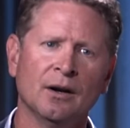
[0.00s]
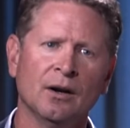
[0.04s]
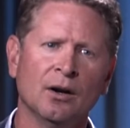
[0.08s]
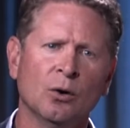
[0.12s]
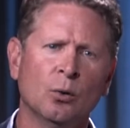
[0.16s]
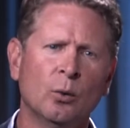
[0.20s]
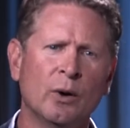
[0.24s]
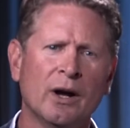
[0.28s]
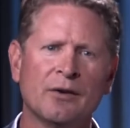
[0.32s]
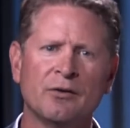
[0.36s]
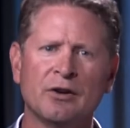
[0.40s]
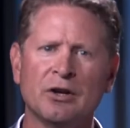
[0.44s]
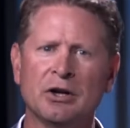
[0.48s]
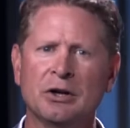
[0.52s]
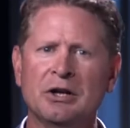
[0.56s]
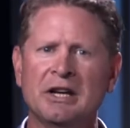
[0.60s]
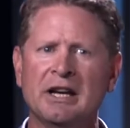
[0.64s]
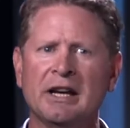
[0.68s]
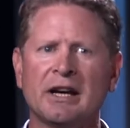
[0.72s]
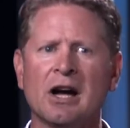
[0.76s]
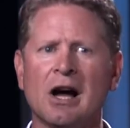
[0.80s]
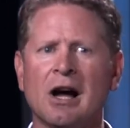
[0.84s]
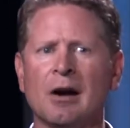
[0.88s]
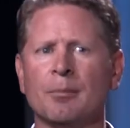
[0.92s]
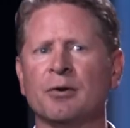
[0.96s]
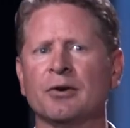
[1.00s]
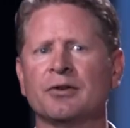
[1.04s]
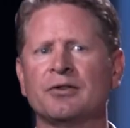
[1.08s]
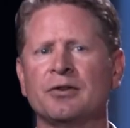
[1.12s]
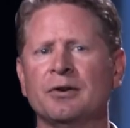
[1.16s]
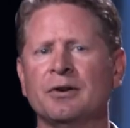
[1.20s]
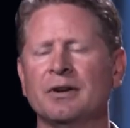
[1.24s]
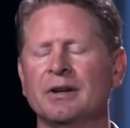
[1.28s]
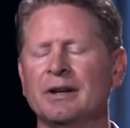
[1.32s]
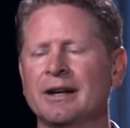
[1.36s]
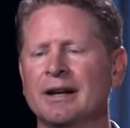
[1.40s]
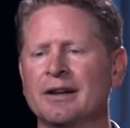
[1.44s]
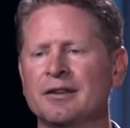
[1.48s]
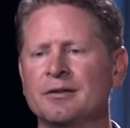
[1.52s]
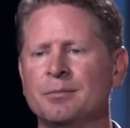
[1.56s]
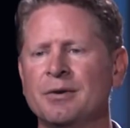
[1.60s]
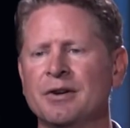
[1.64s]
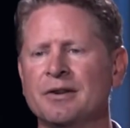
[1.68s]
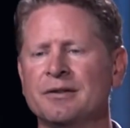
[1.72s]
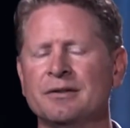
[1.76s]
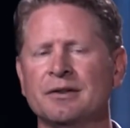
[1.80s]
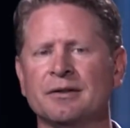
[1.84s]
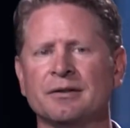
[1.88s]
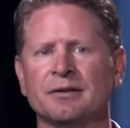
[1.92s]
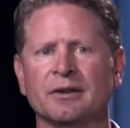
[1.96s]
We have a unique opportunity as
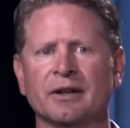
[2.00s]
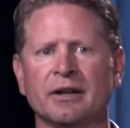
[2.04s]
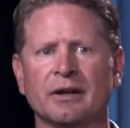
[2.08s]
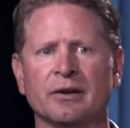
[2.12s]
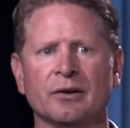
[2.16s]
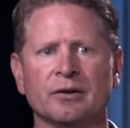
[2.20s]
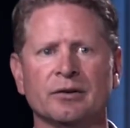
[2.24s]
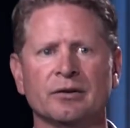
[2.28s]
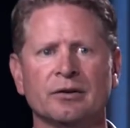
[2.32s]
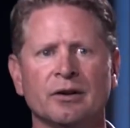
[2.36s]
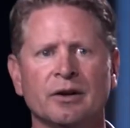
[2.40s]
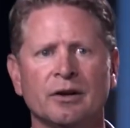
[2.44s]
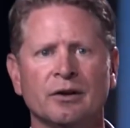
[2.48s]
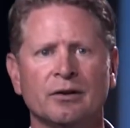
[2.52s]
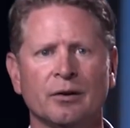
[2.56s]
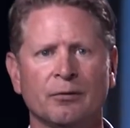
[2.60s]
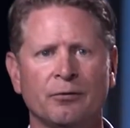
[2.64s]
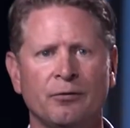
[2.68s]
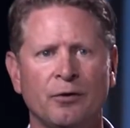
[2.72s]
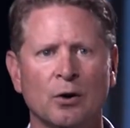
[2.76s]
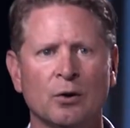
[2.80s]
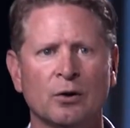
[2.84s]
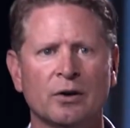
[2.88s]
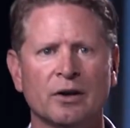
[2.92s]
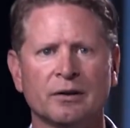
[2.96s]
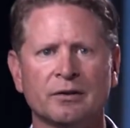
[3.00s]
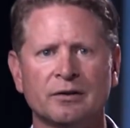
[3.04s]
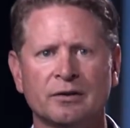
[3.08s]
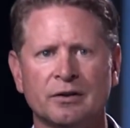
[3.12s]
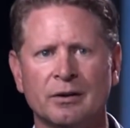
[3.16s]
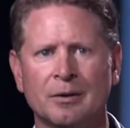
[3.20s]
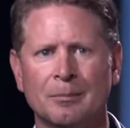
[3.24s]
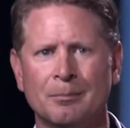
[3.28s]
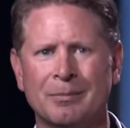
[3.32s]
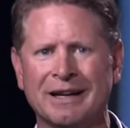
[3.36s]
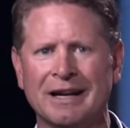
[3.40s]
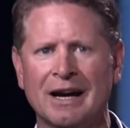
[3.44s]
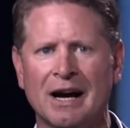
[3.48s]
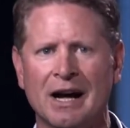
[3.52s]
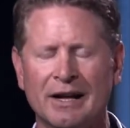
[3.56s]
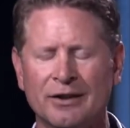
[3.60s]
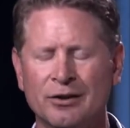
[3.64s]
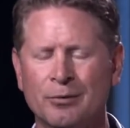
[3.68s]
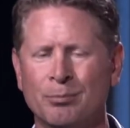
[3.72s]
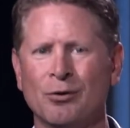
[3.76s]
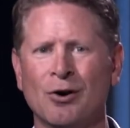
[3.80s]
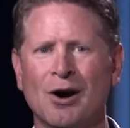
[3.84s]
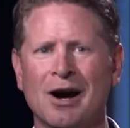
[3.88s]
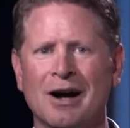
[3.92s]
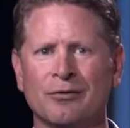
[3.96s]
business leaders to focus beyond the
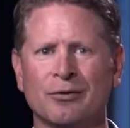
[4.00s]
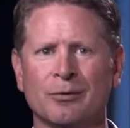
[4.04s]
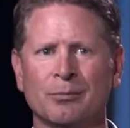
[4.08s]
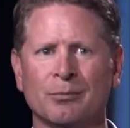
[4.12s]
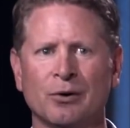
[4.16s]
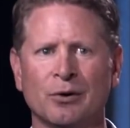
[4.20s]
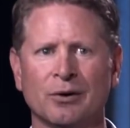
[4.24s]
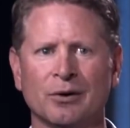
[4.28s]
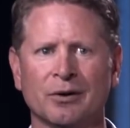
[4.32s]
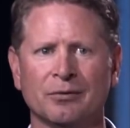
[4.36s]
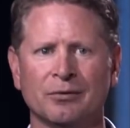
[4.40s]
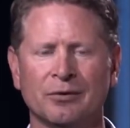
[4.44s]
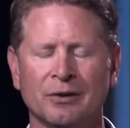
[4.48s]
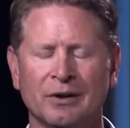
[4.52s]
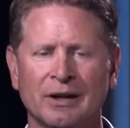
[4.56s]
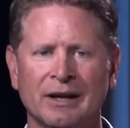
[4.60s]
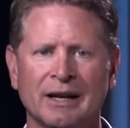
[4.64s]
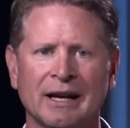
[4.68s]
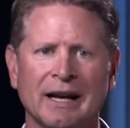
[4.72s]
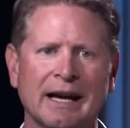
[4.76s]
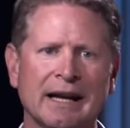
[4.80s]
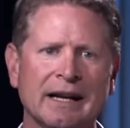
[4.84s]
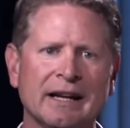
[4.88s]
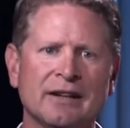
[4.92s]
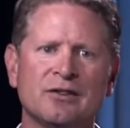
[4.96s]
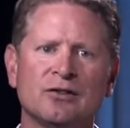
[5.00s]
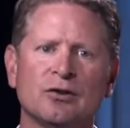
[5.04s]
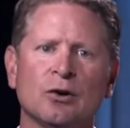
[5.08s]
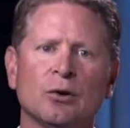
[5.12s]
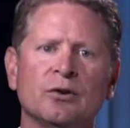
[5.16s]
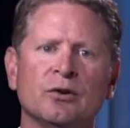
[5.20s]
profit motive and in so